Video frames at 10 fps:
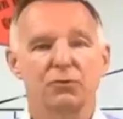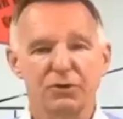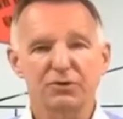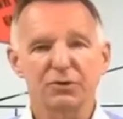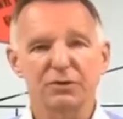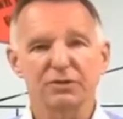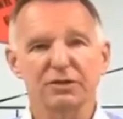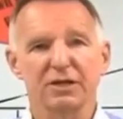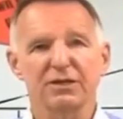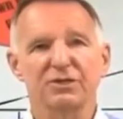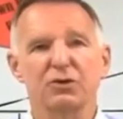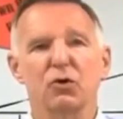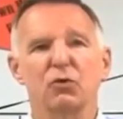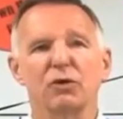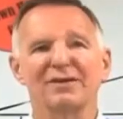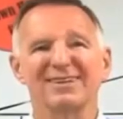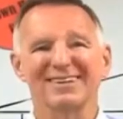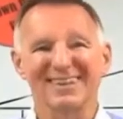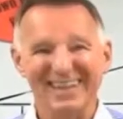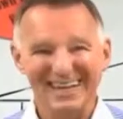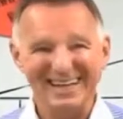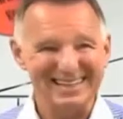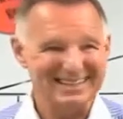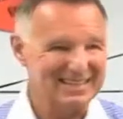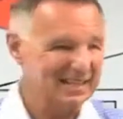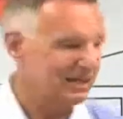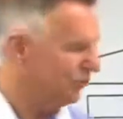Traditional insulation only delays heat